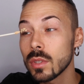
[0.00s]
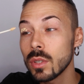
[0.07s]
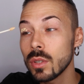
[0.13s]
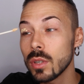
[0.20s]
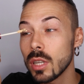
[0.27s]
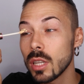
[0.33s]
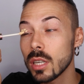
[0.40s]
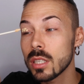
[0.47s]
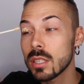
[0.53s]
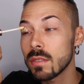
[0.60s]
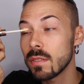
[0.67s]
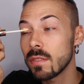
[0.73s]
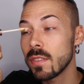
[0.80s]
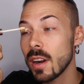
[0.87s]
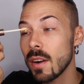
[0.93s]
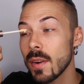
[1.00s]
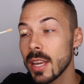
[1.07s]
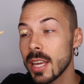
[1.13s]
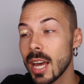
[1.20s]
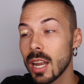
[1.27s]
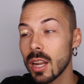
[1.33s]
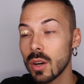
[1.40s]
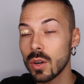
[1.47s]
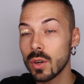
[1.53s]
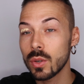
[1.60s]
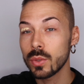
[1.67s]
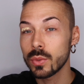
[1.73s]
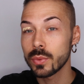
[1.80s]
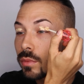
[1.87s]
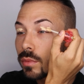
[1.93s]
Oh, it looks very
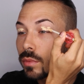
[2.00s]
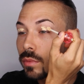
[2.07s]
yellow.